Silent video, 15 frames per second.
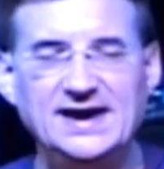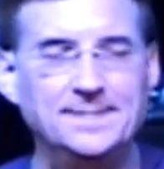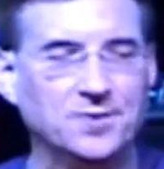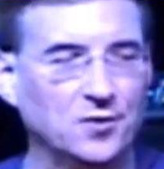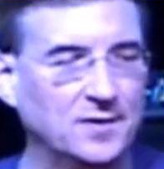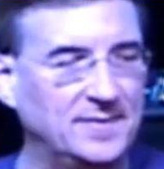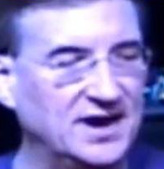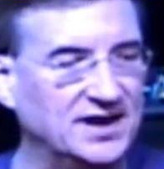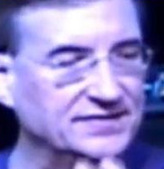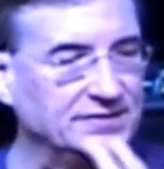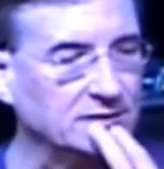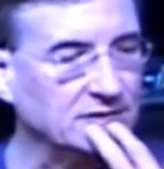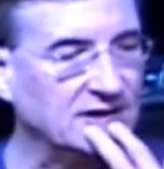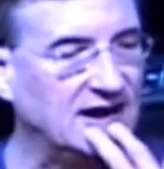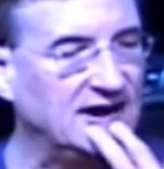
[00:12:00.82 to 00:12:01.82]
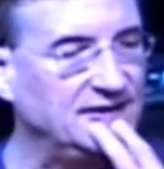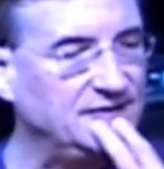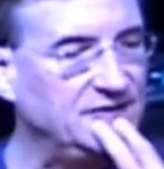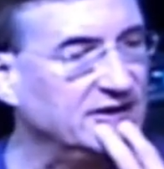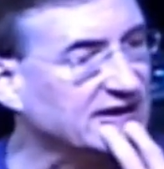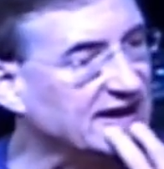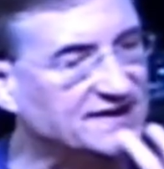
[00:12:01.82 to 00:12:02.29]
deeper about their life.
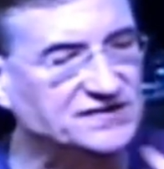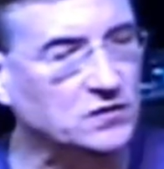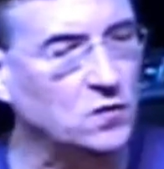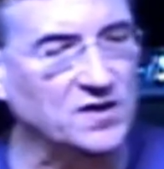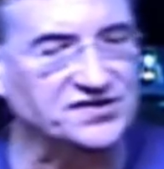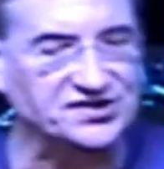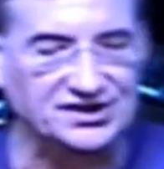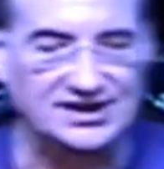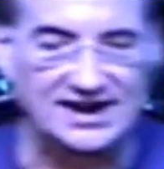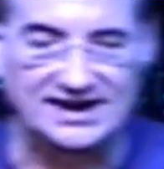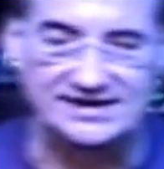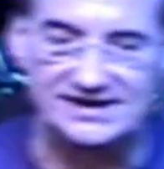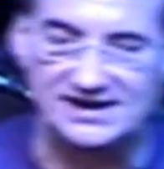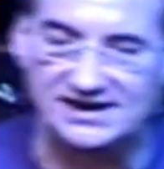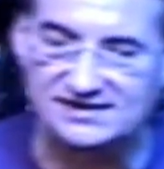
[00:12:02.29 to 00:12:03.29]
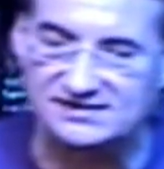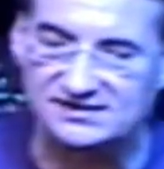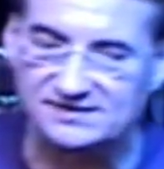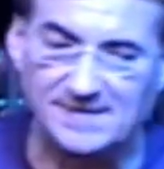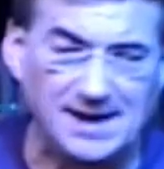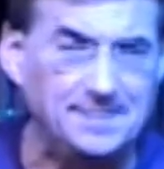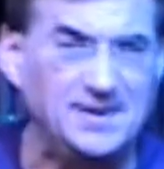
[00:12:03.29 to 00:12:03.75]
You can ask a question like
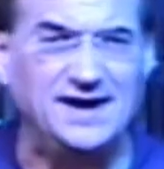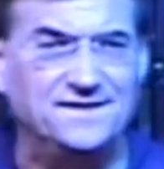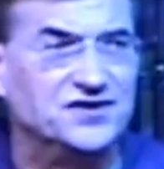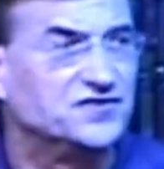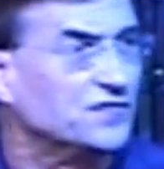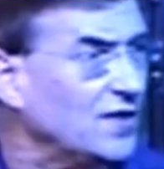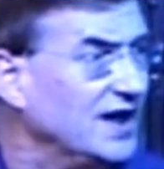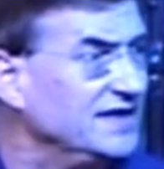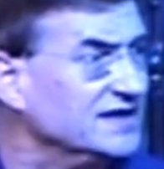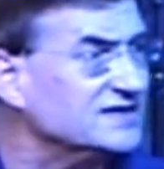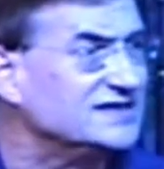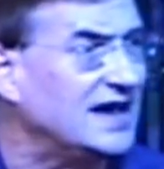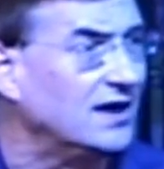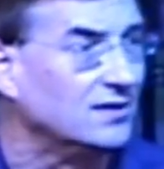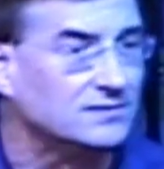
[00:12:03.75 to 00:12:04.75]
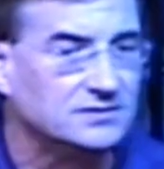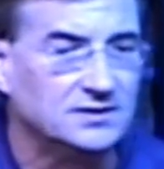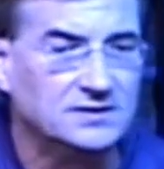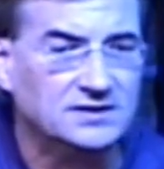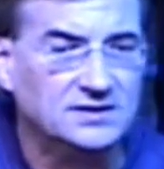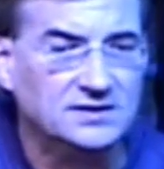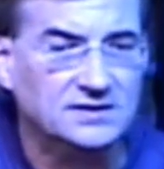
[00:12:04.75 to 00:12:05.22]
this. Maybe even try this out.
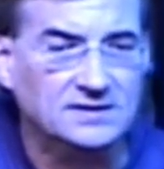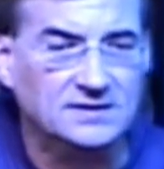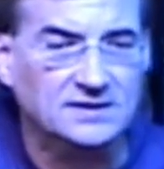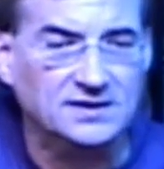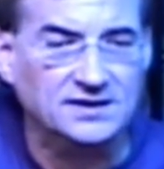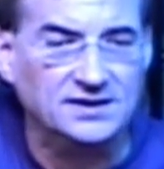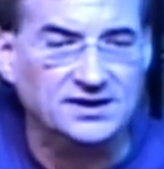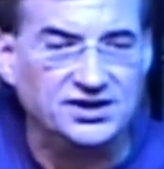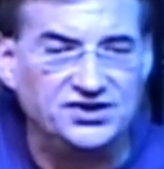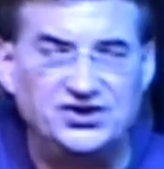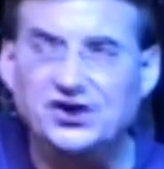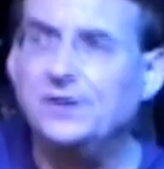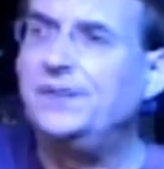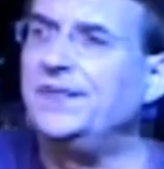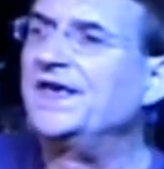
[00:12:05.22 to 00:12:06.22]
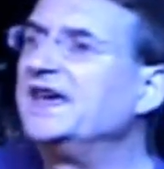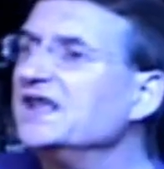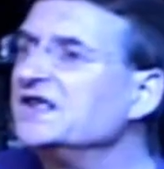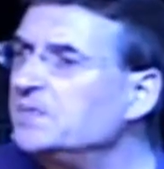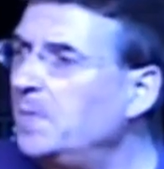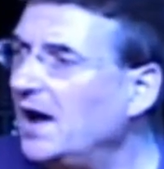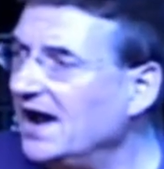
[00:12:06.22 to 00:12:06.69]
Do you think
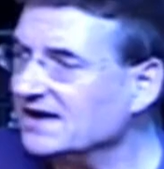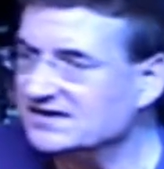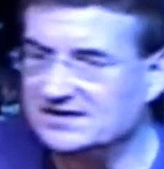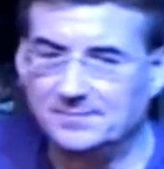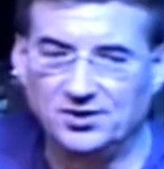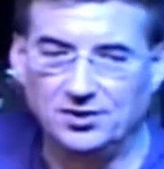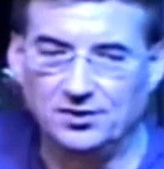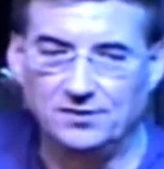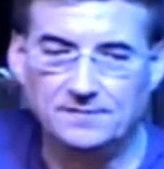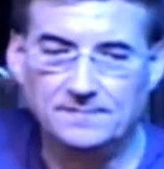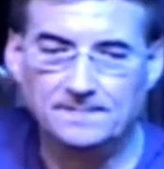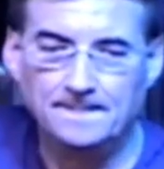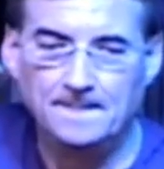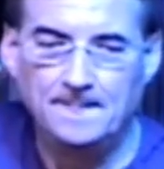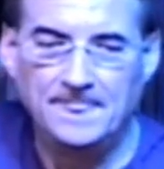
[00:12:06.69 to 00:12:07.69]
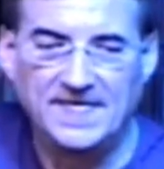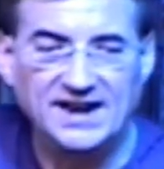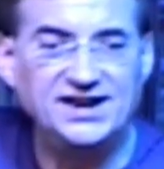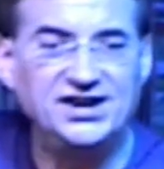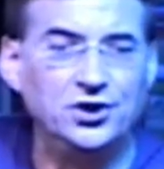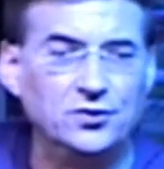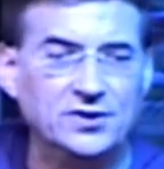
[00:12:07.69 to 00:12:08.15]
it's possible
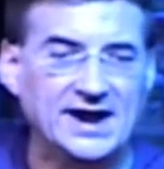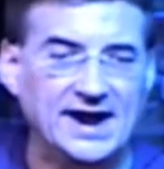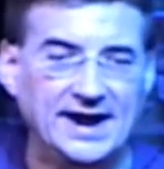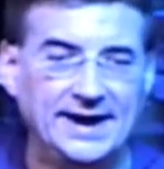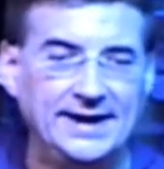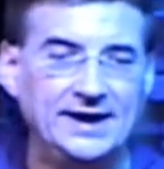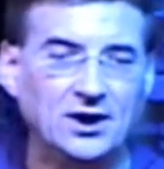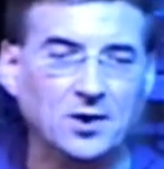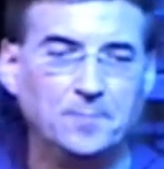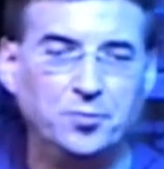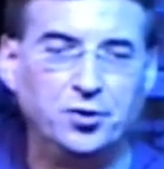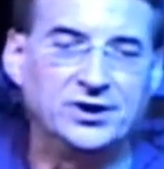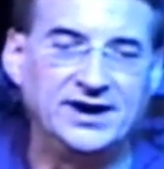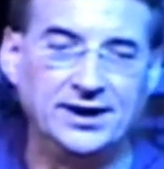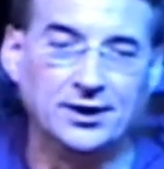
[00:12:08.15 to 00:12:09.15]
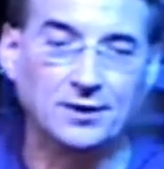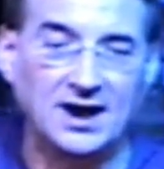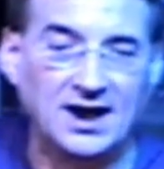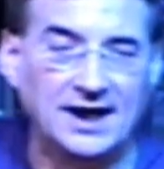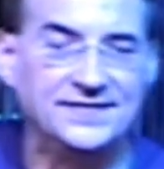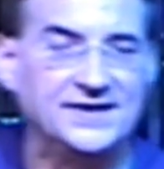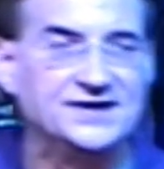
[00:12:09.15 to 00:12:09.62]
that you and I are put here
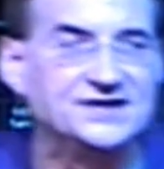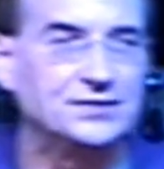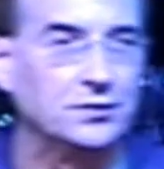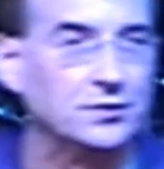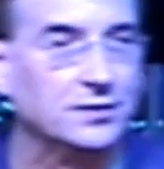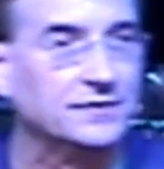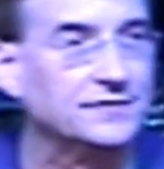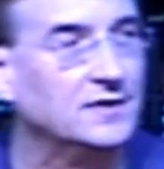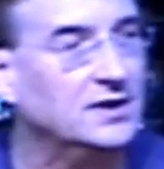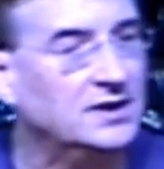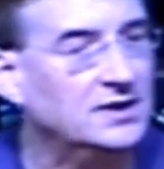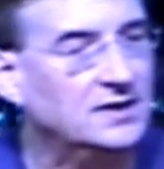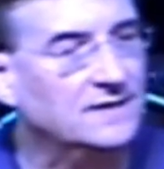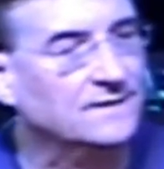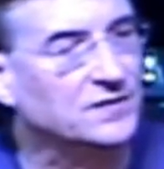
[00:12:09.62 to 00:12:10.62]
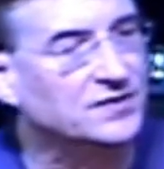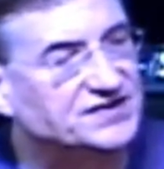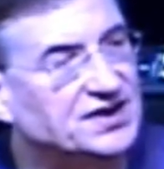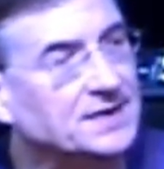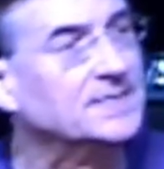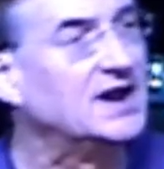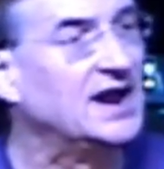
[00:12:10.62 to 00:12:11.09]
on this earth for
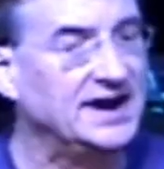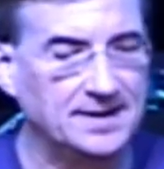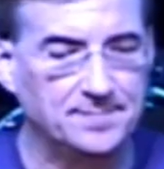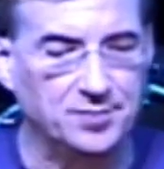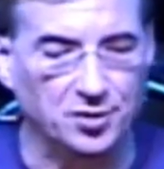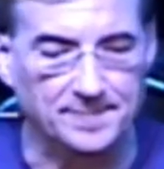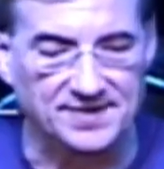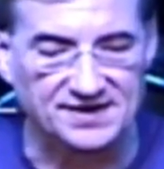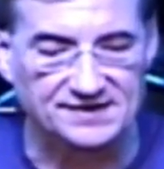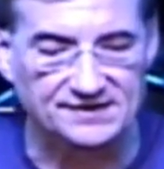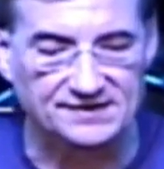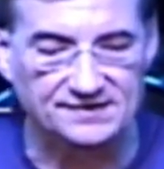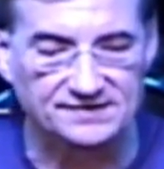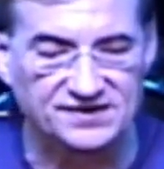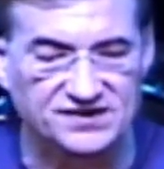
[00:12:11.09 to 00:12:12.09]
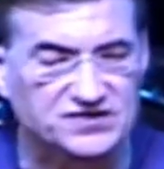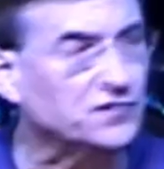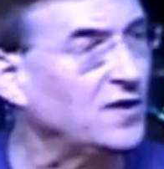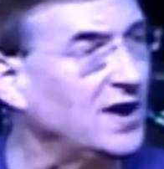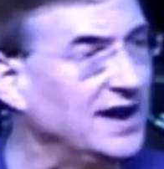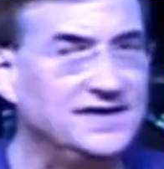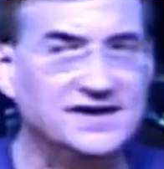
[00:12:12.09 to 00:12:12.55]
some kind of purpose? Just
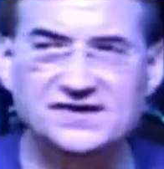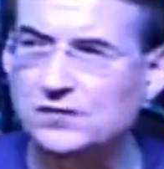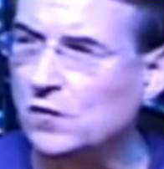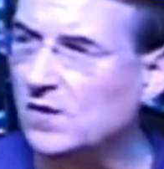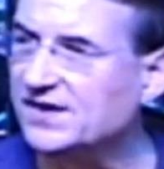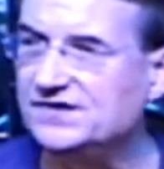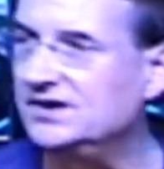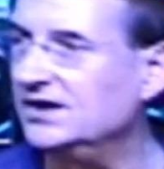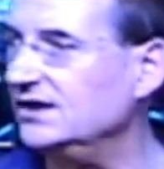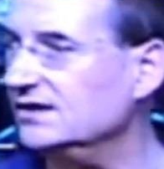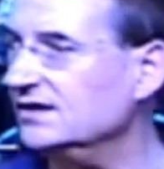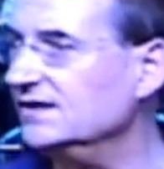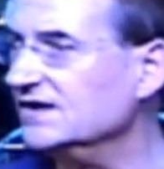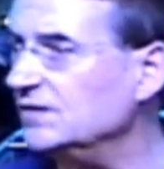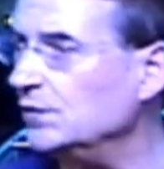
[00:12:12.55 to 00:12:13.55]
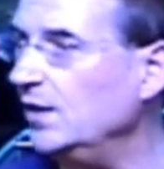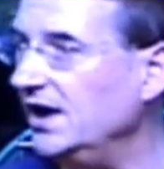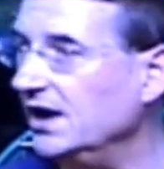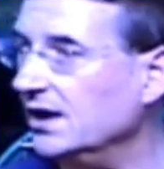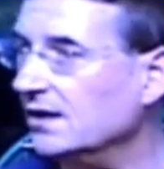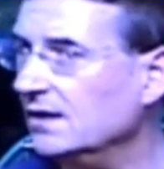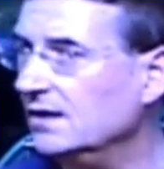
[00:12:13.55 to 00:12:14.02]
try this question this
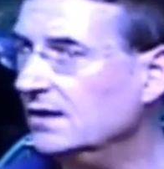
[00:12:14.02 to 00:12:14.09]
week.